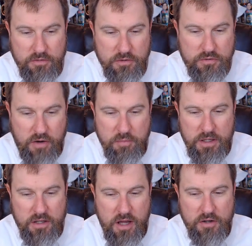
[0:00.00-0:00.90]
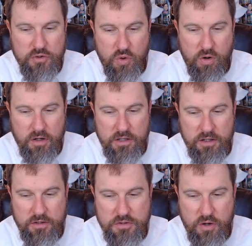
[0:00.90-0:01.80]
This government cannot endure,
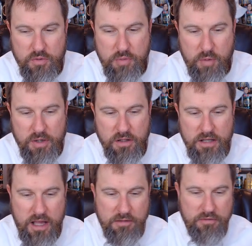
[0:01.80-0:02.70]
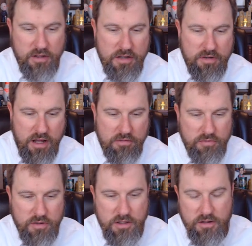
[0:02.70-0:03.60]
Lincoln intoned, permanently half slave and half
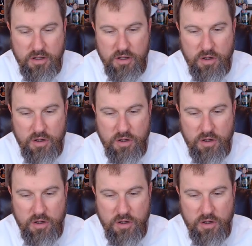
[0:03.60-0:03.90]
free.